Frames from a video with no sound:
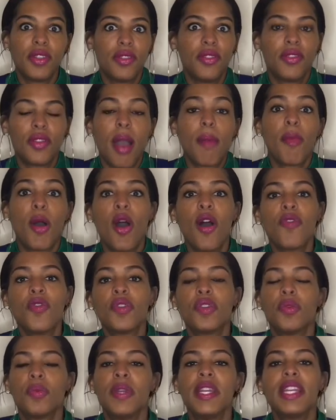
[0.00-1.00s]
I'm off on
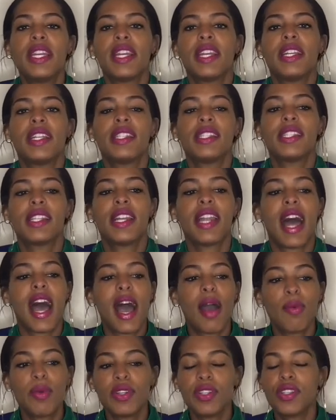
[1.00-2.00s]
the weekends, and
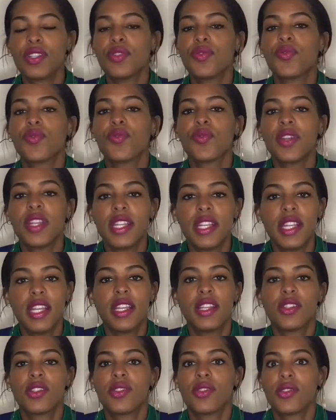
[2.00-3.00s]
I would just
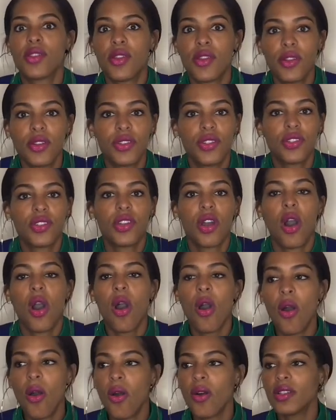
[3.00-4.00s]
research
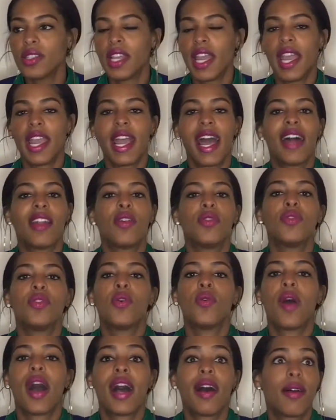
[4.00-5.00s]
all day. I don't know,
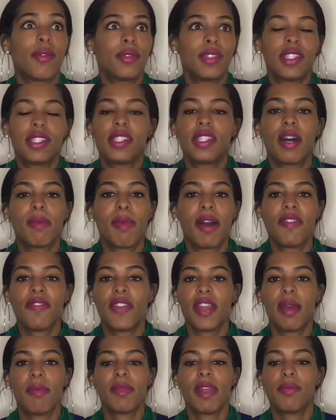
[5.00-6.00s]
I would just tell my
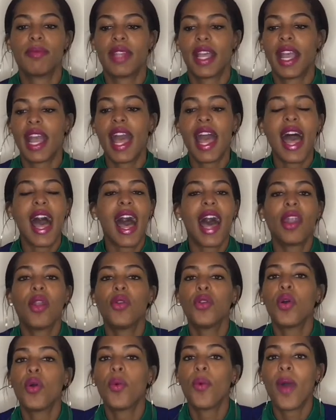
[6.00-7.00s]
family, I'm like, I don't
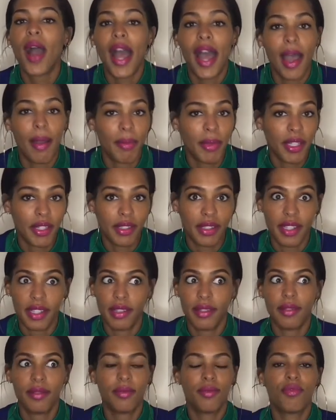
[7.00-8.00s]
know why I'm
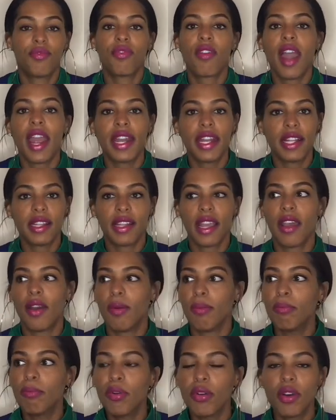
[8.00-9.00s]
writing down
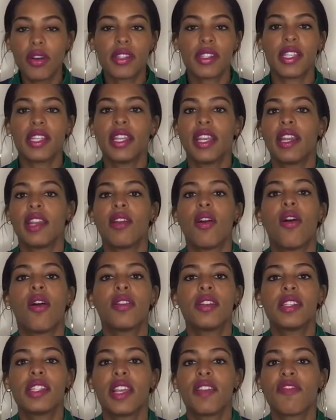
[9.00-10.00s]
books and getting all
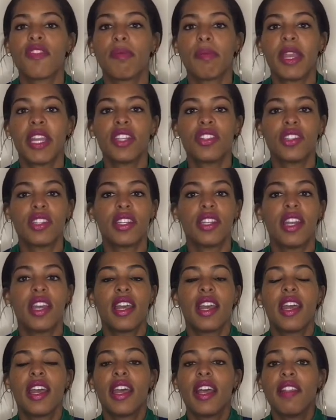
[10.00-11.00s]
this information.
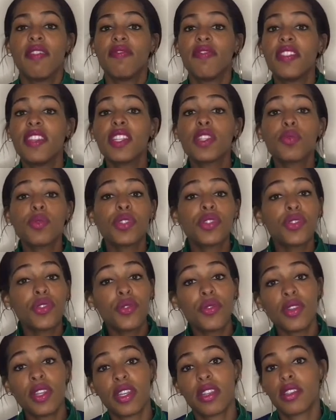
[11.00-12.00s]
This was 2
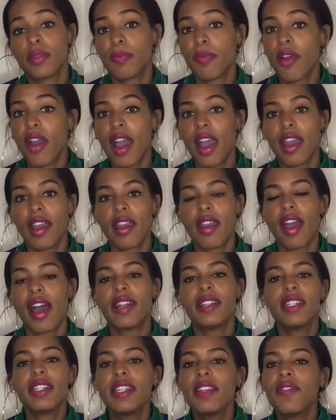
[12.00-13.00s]
years prior. I
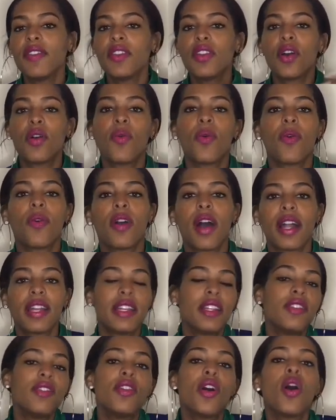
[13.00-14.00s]

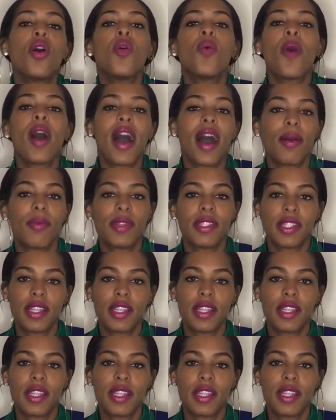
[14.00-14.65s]
didn't know why I was